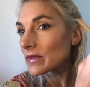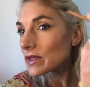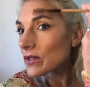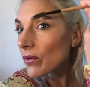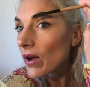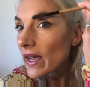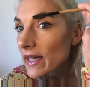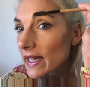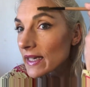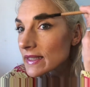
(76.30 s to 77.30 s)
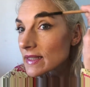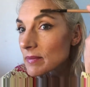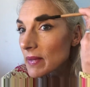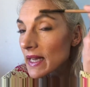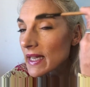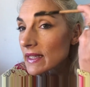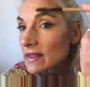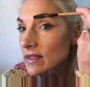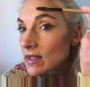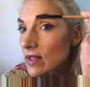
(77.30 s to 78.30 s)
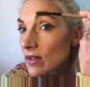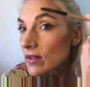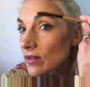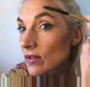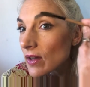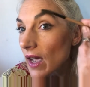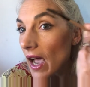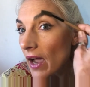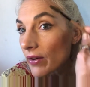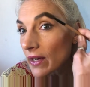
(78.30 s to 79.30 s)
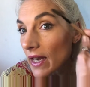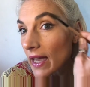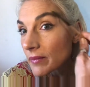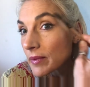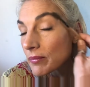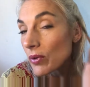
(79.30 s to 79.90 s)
so I can explain to you our alignment